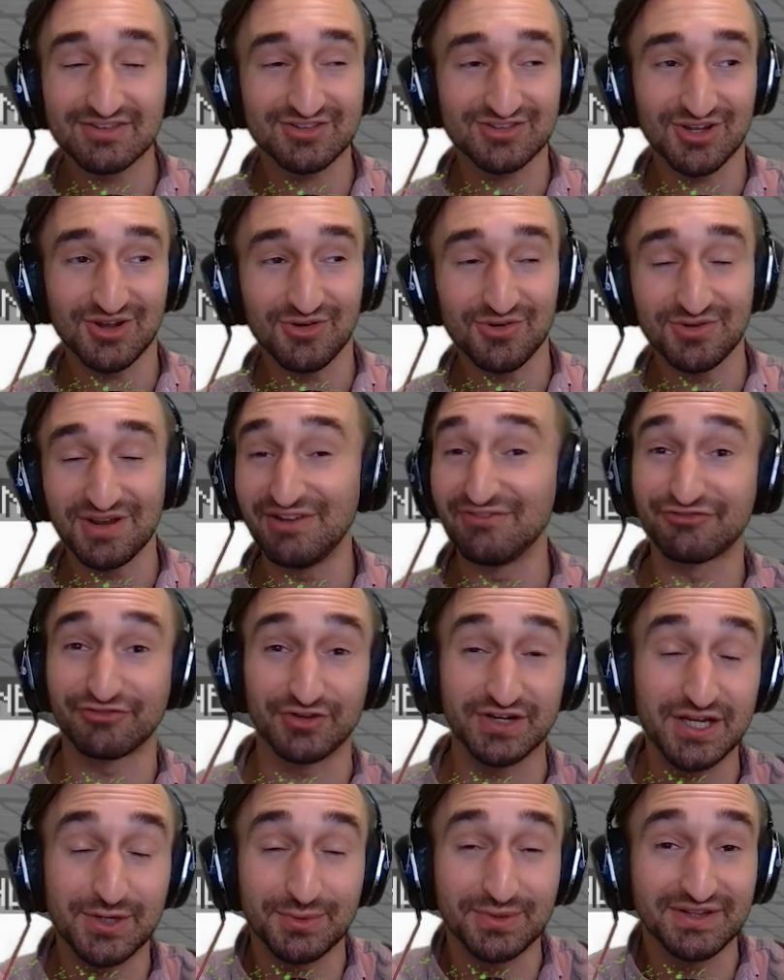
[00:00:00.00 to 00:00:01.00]
Stone
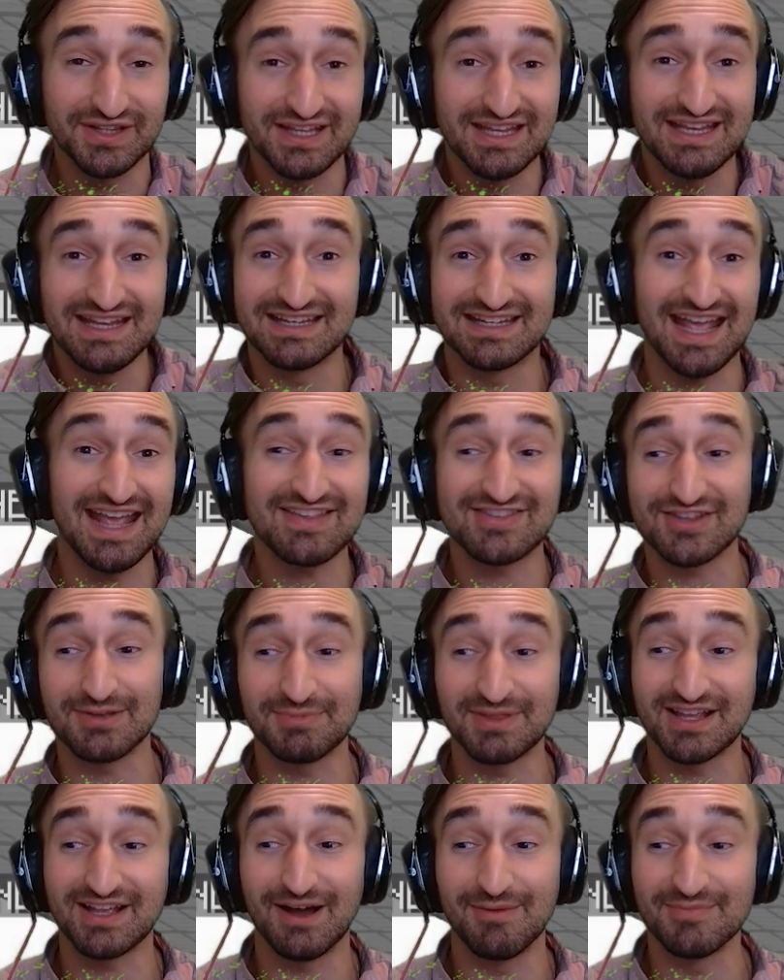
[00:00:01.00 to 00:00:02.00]
infrequently in case
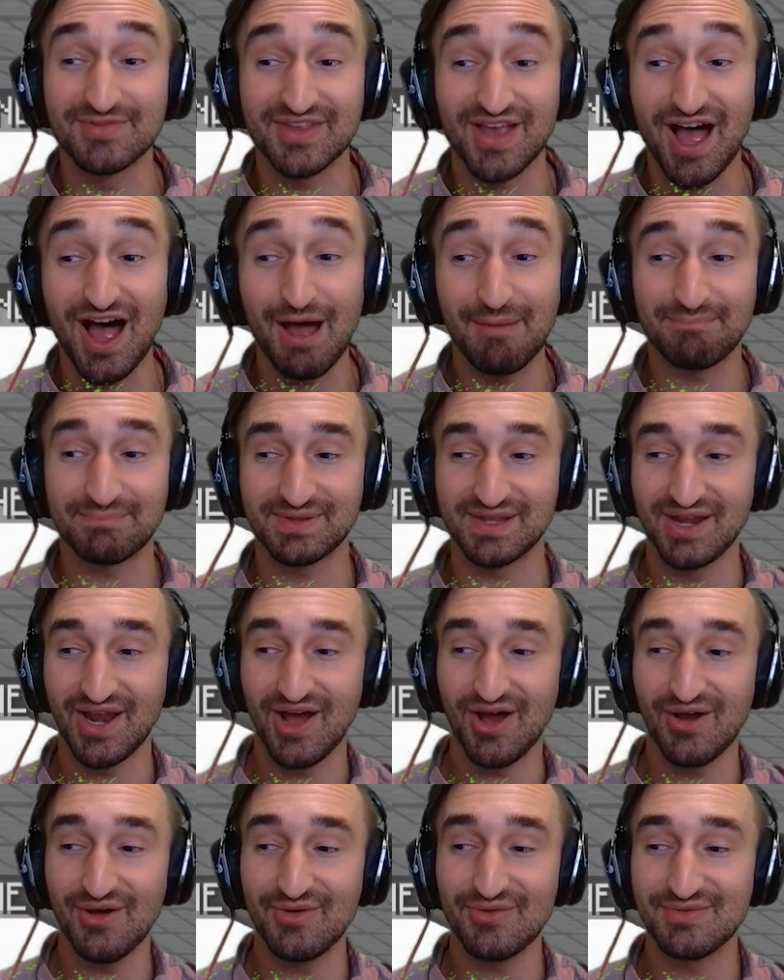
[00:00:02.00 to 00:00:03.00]
something comes up, you
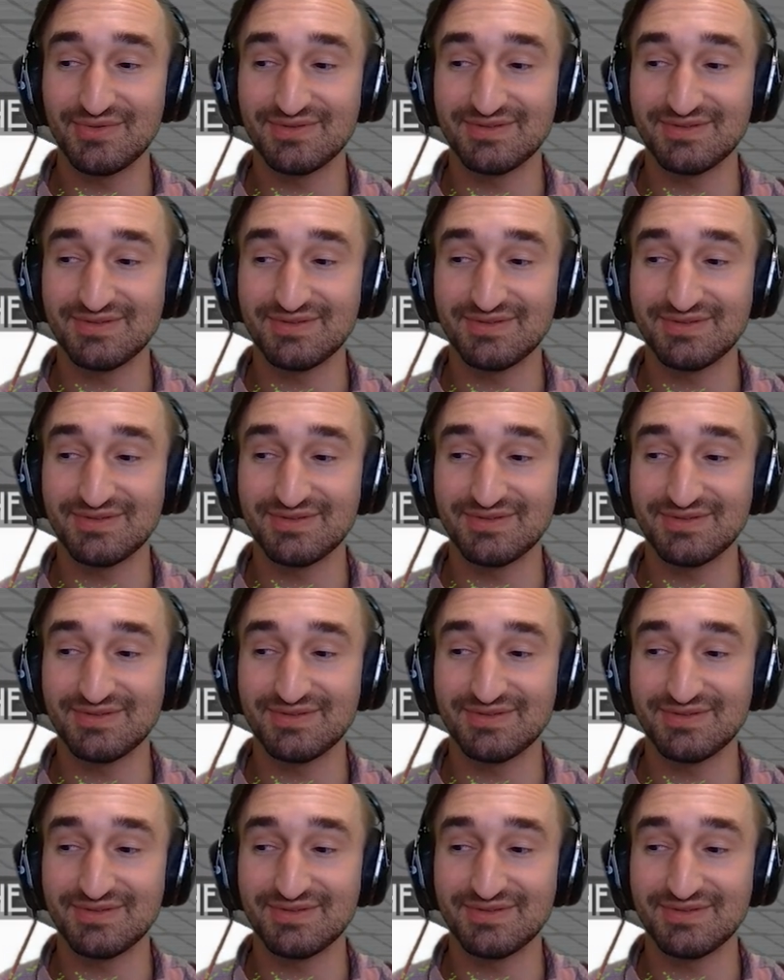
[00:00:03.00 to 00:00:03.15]
know?